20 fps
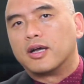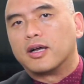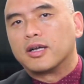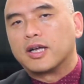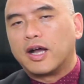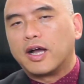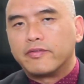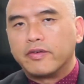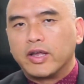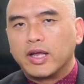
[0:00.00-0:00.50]

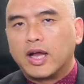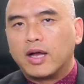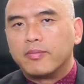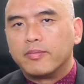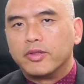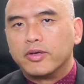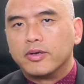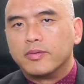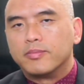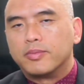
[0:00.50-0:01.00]
covering up
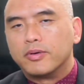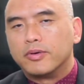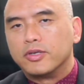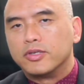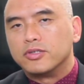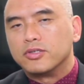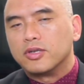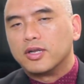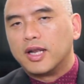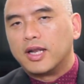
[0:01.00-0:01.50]
the
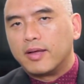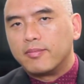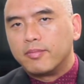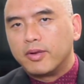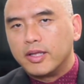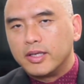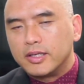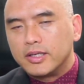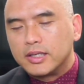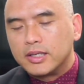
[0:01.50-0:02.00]
potential lab
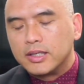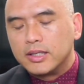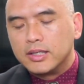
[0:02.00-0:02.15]
leak.